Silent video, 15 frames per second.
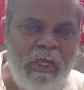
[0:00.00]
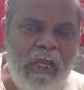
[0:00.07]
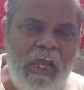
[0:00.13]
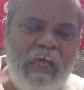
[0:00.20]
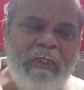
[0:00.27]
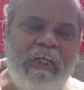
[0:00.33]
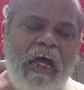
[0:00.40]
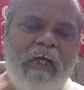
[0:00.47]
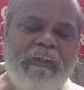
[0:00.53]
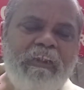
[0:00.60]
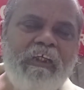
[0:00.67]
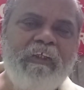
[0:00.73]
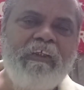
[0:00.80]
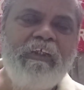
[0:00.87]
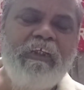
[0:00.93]
and
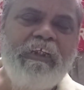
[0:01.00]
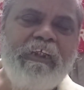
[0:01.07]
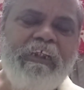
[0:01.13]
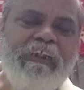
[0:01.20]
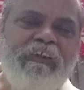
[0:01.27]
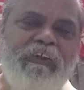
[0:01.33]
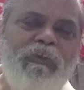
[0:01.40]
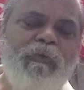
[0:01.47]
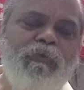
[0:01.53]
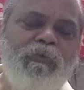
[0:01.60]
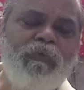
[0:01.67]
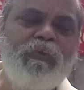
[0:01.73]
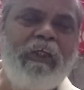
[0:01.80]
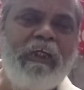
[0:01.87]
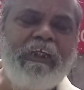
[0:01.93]
other is due
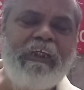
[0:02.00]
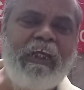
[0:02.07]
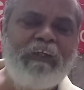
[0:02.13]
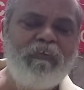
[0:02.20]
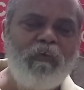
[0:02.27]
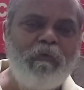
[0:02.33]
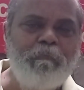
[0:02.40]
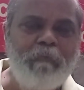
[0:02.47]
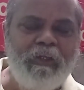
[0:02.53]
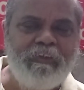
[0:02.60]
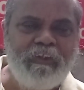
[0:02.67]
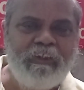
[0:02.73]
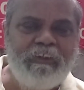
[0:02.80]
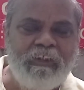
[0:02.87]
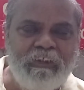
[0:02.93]
to the electron
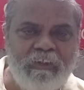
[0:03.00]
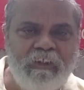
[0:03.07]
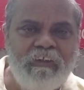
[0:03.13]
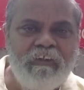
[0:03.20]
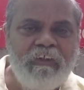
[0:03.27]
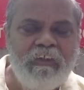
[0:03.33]
present in the